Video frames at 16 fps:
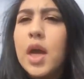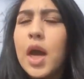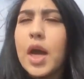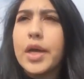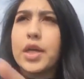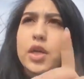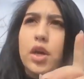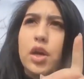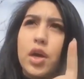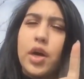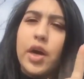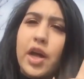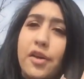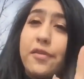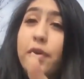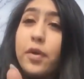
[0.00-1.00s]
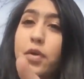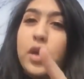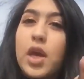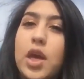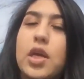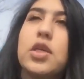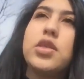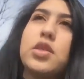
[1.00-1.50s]
I got a phone
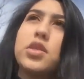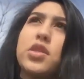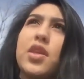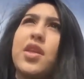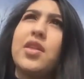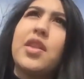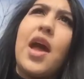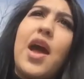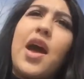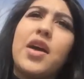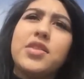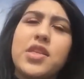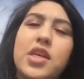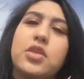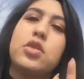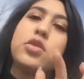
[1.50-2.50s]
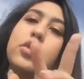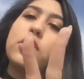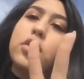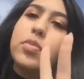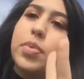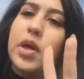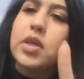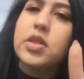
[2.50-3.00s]
case that has like two
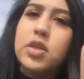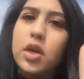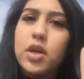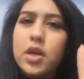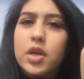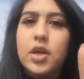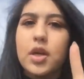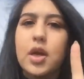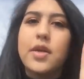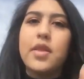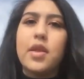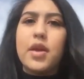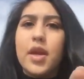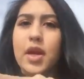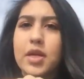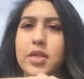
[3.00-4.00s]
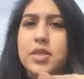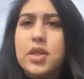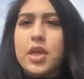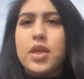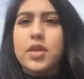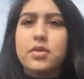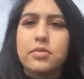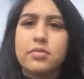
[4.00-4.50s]
little birds on it and then it has
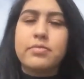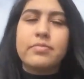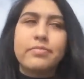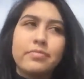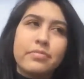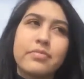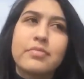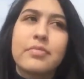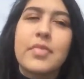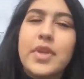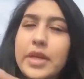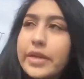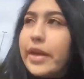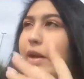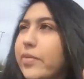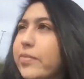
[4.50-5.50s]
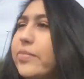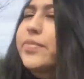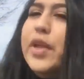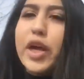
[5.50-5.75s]
like yeah